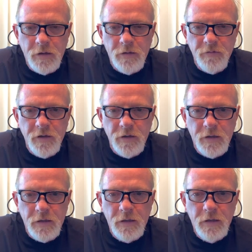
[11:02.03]

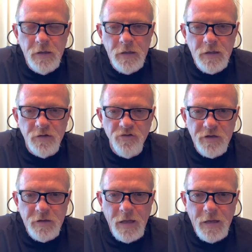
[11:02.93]
Kentucky, and
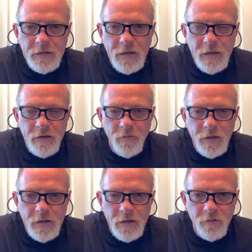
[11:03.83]
she tagged out on
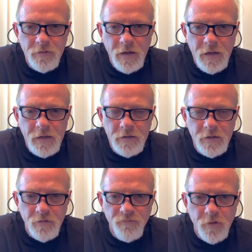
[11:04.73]
that elk tag,
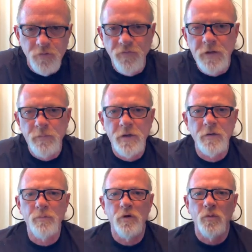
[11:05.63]
and the first female
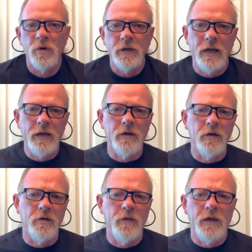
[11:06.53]
to put one down
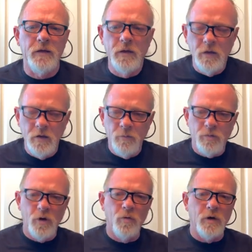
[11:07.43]
under that
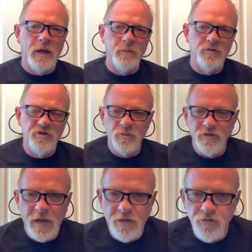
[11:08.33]
program. And she was
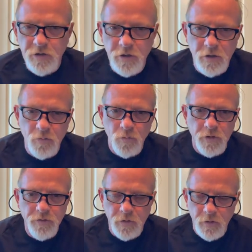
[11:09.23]
actually hunting
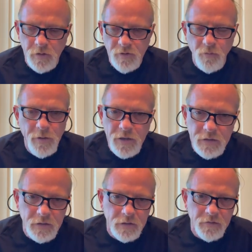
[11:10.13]
with
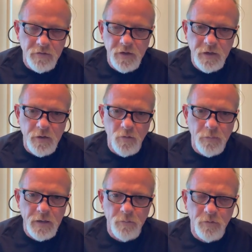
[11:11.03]
everybody in Kentucky
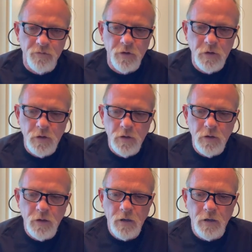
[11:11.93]
remembers.
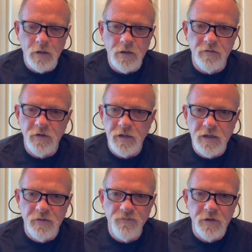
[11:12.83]

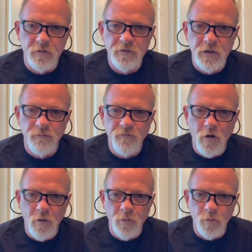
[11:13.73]
Kentucky, a Field Tim
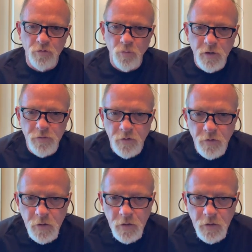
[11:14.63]
Farmer was with her.